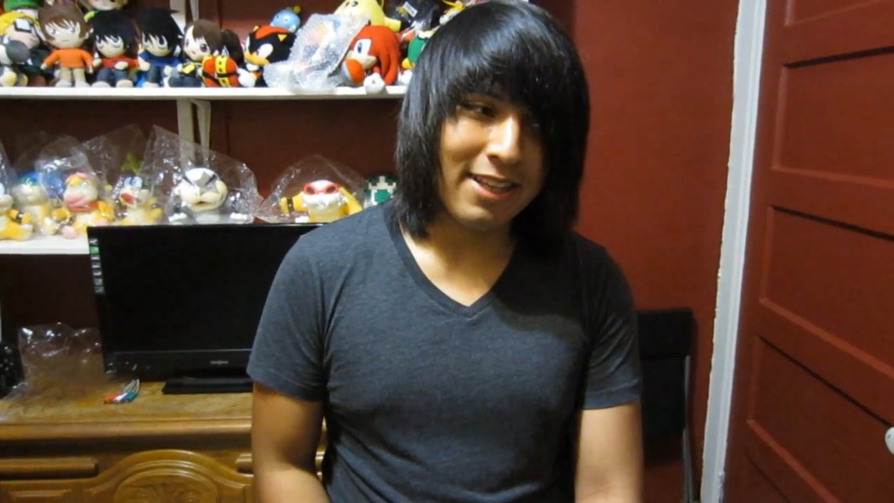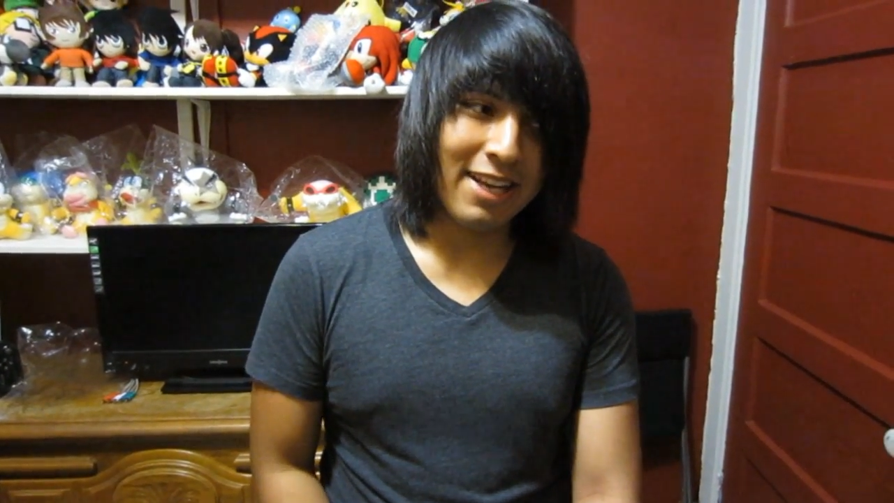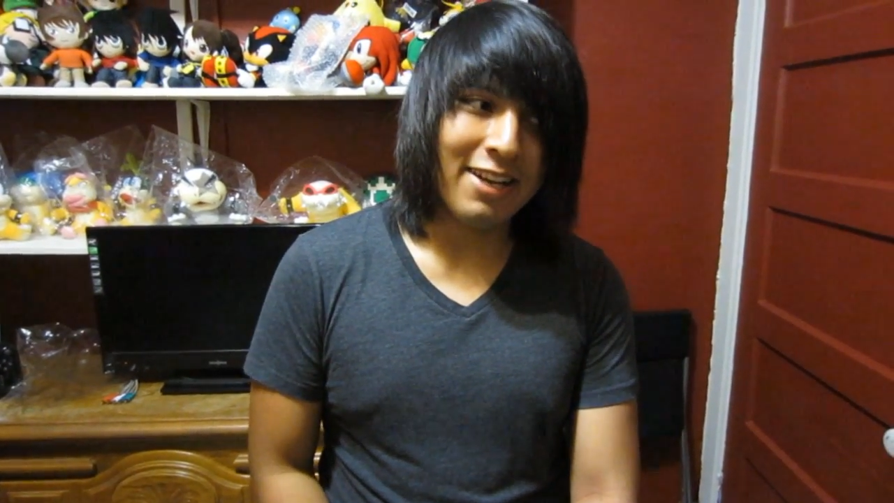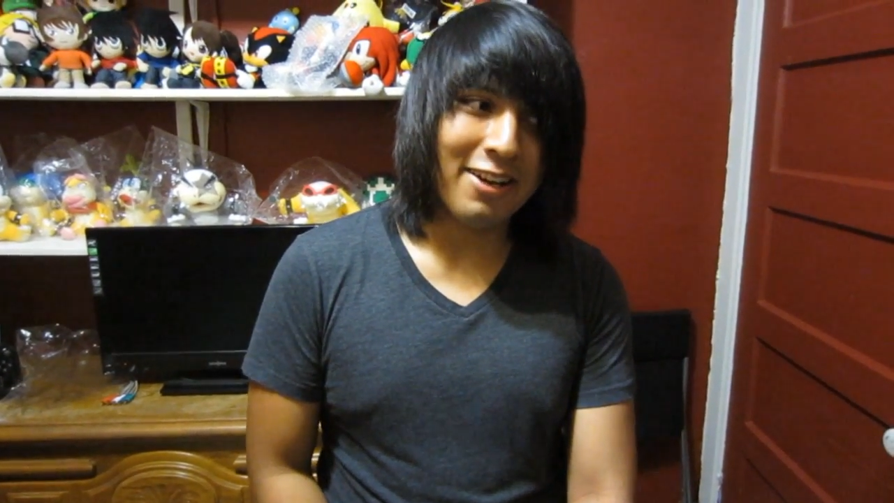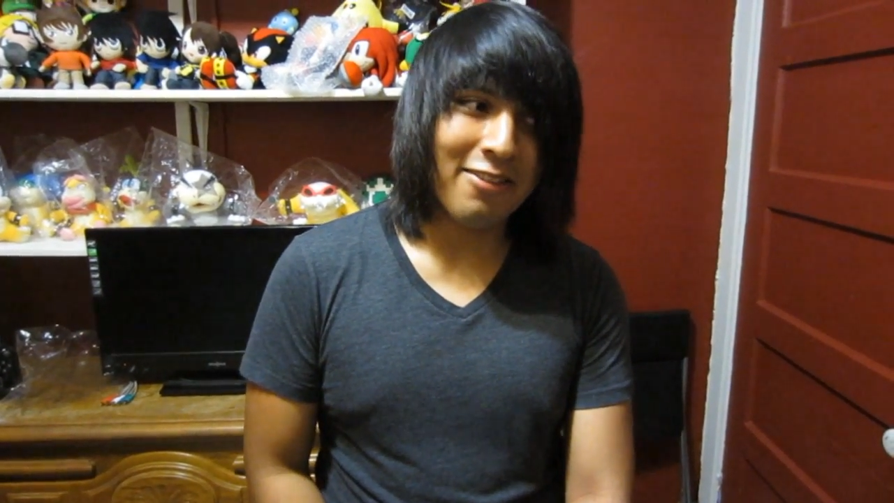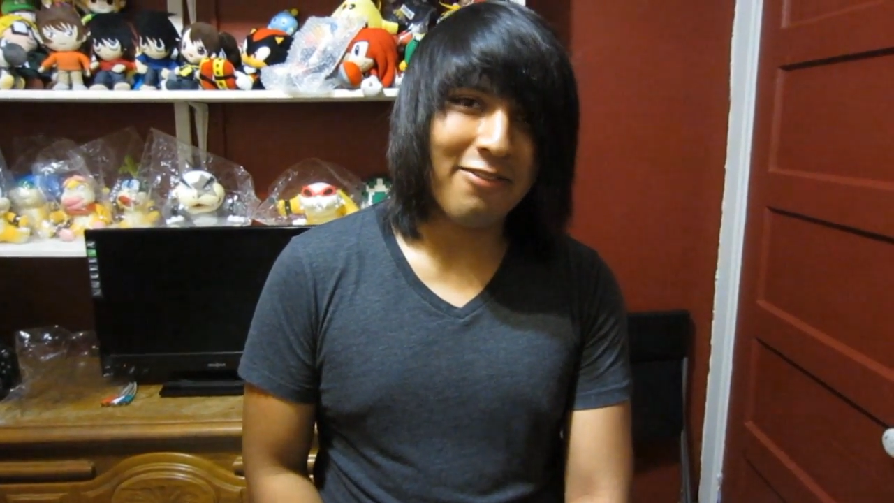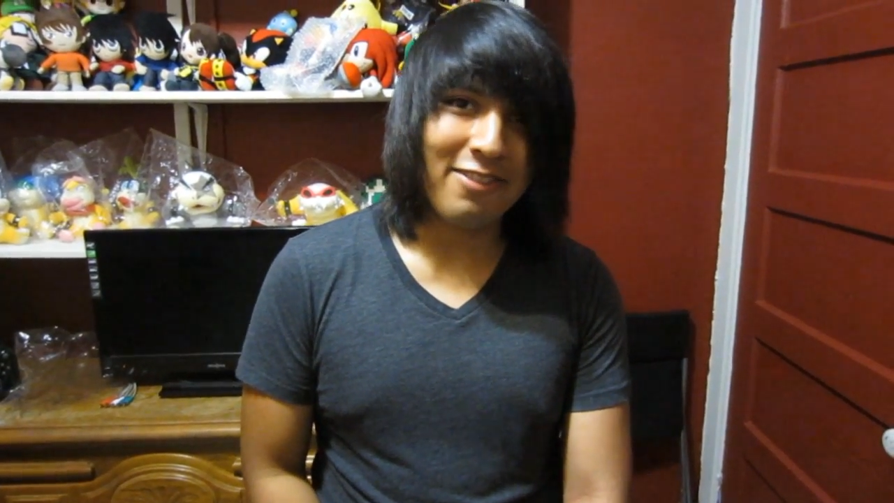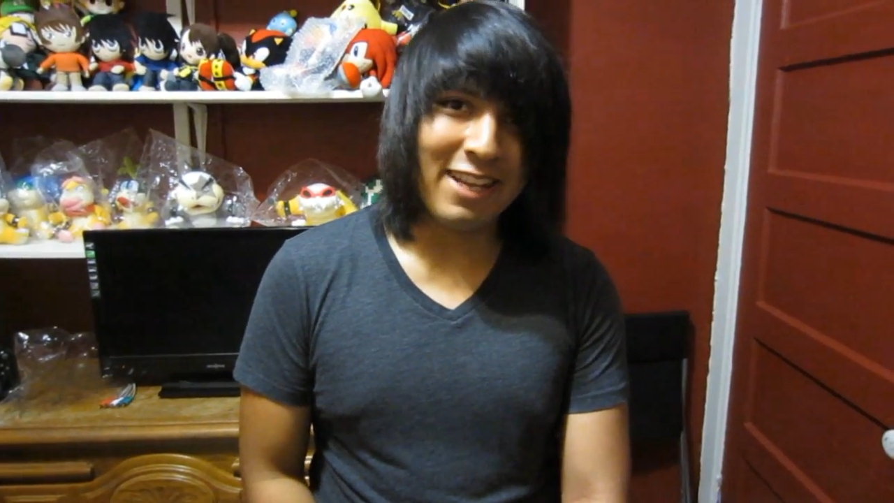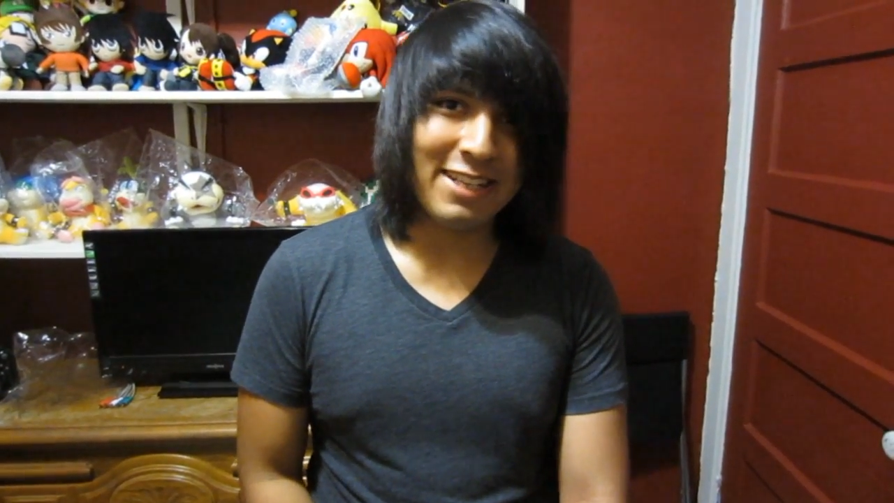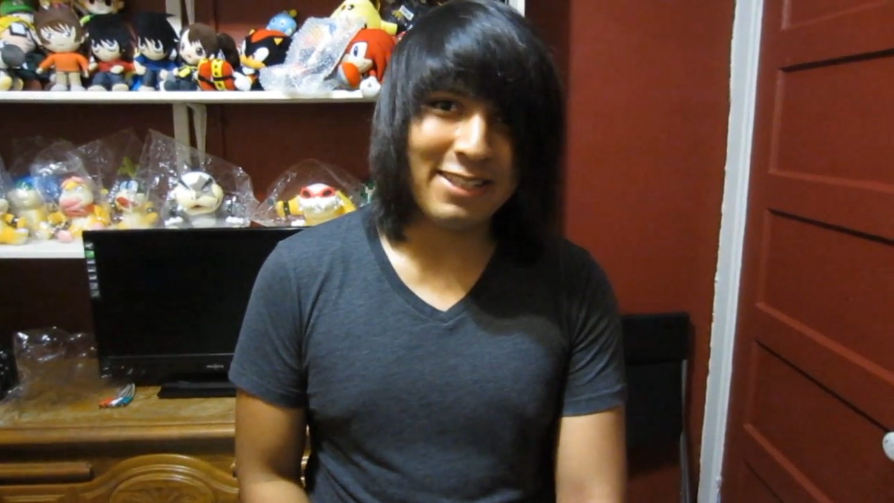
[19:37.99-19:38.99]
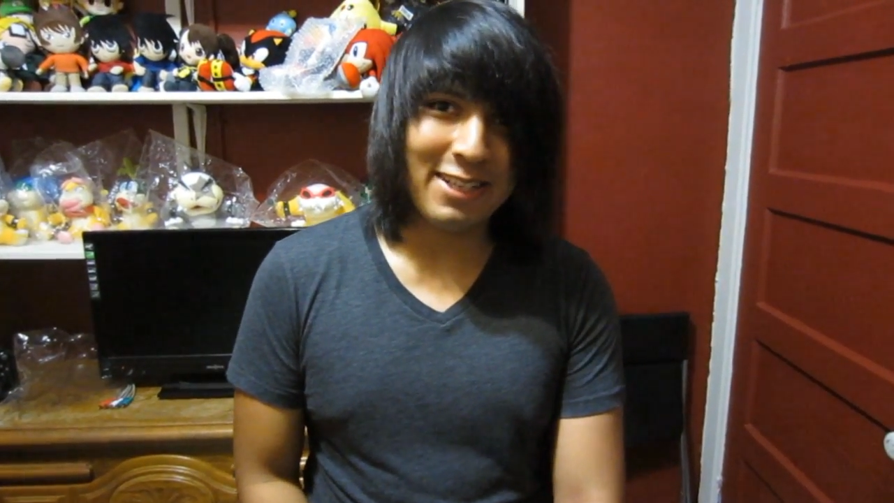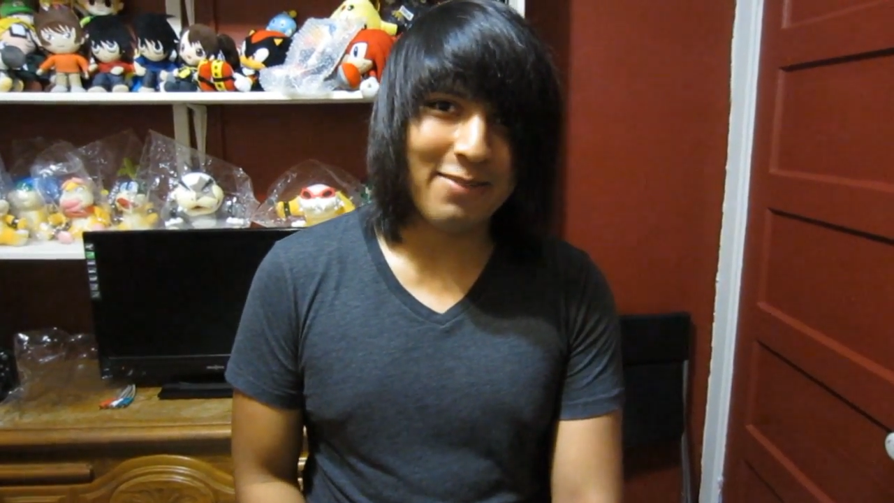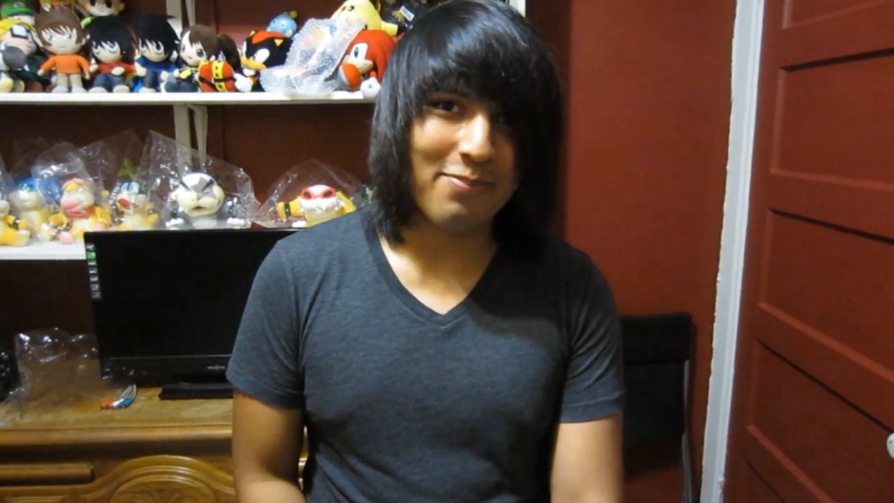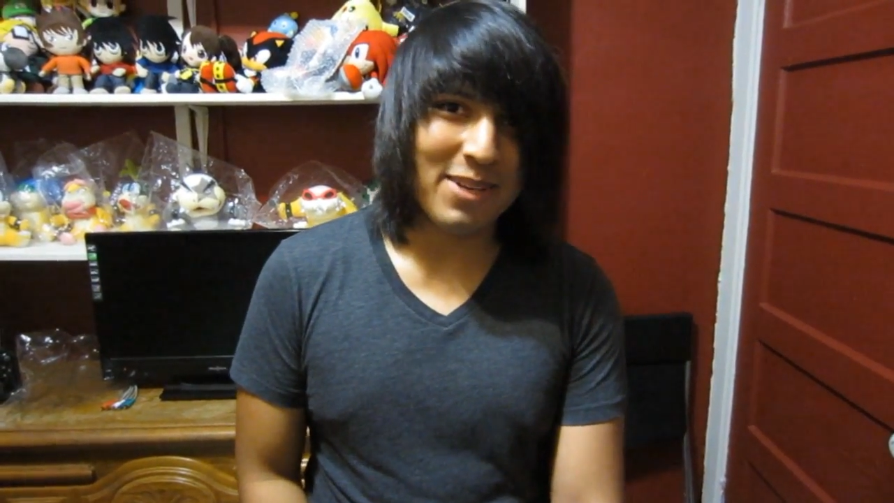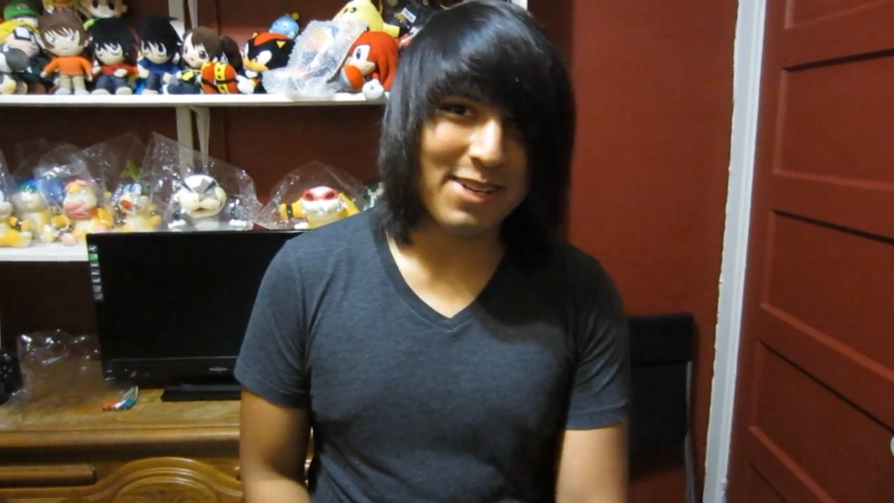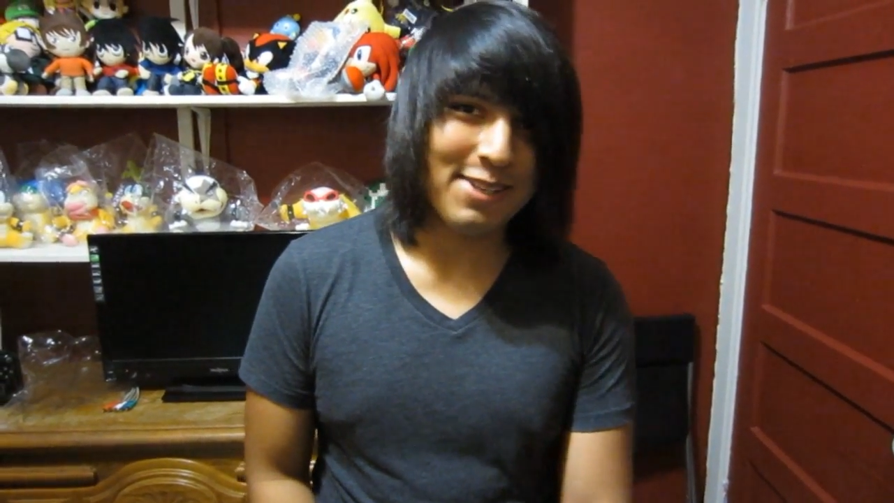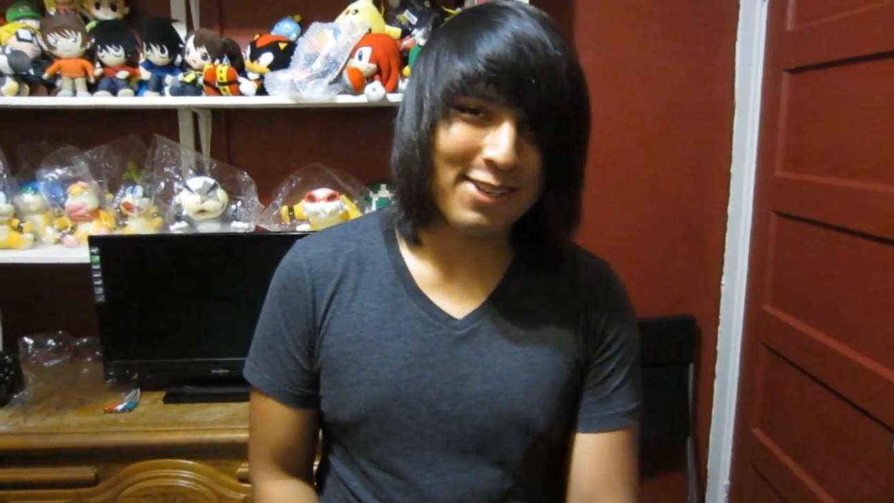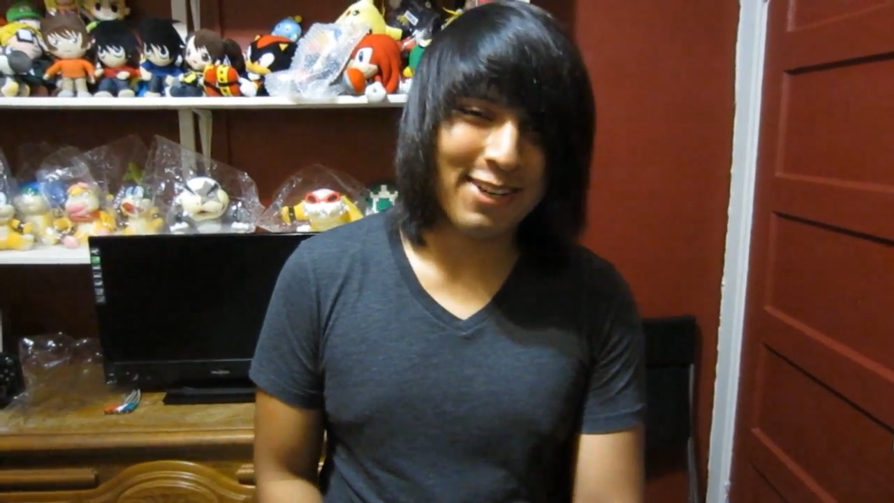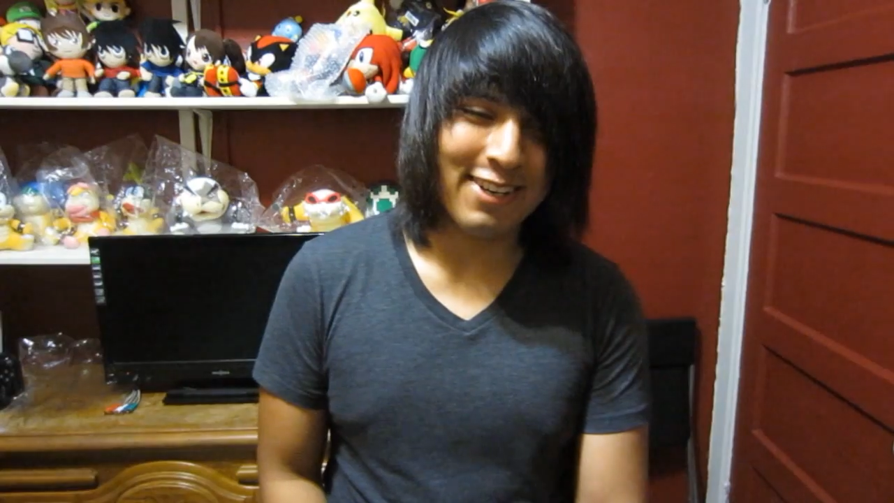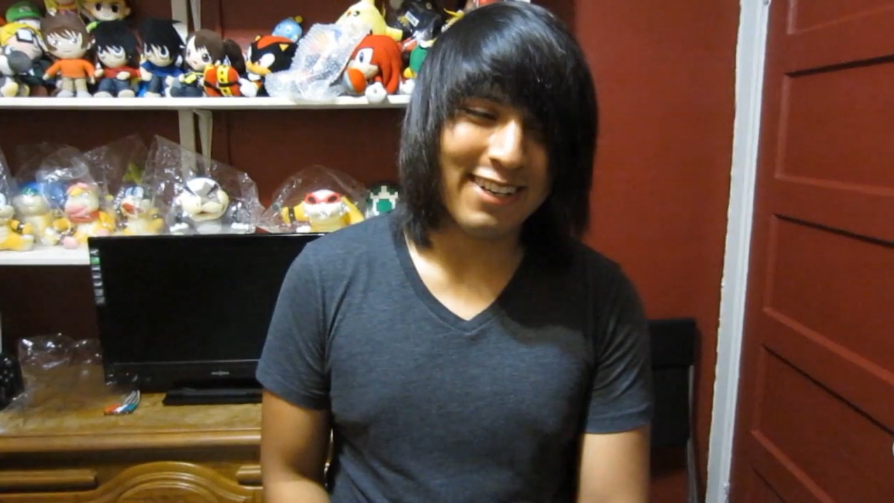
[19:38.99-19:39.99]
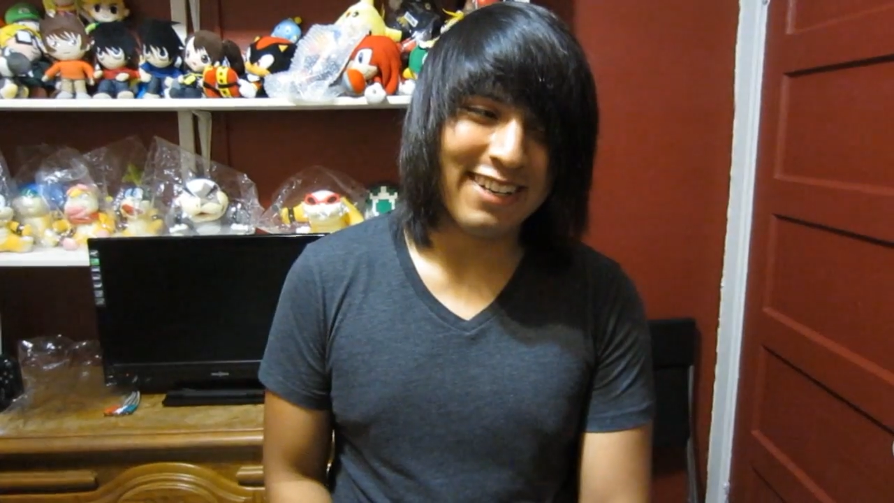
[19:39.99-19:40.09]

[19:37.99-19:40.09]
they love Daisy and Peach.